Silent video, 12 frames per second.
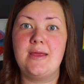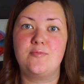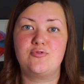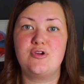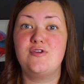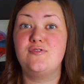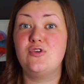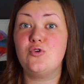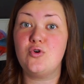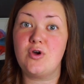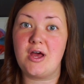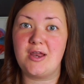improve
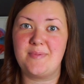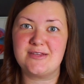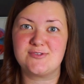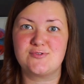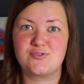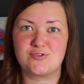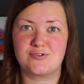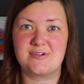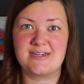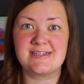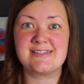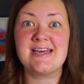your colour pencil drawings,